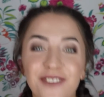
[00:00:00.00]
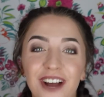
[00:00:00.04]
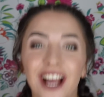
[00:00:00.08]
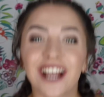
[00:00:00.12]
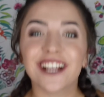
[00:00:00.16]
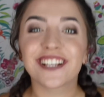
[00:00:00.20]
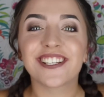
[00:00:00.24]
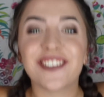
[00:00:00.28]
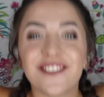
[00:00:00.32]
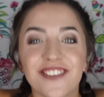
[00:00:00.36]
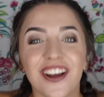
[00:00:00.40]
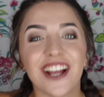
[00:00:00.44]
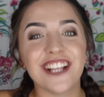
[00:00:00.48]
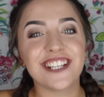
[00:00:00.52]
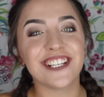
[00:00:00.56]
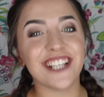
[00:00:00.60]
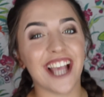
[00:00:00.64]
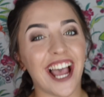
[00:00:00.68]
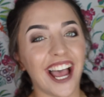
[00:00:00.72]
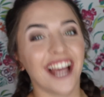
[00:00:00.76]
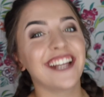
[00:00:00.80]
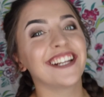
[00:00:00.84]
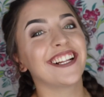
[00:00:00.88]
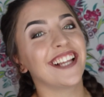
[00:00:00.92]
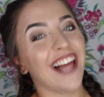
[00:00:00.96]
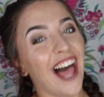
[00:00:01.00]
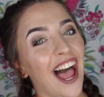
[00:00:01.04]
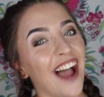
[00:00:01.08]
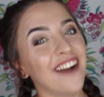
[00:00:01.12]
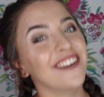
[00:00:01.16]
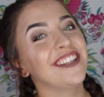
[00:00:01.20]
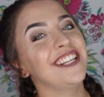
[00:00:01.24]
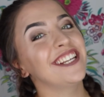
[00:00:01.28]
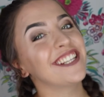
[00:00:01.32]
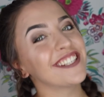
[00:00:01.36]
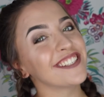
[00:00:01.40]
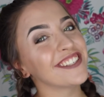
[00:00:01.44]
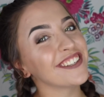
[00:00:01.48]
back to my channel, how
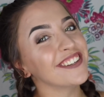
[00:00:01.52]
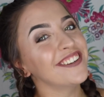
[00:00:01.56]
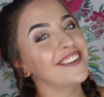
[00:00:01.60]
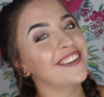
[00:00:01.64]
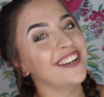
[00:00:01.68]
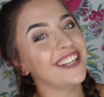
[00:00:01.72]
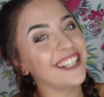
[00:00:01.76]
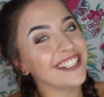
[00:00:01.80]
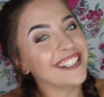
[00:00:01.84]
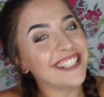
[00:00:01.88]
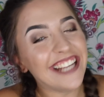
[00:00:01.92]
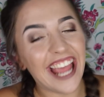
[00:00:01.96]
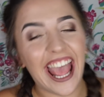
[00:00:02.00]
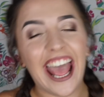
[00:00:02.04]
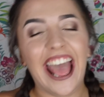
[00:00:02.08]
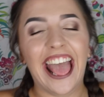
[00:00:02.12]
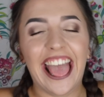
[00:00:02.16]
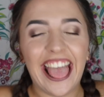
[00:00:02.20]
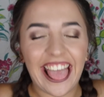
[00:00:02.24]
you doing?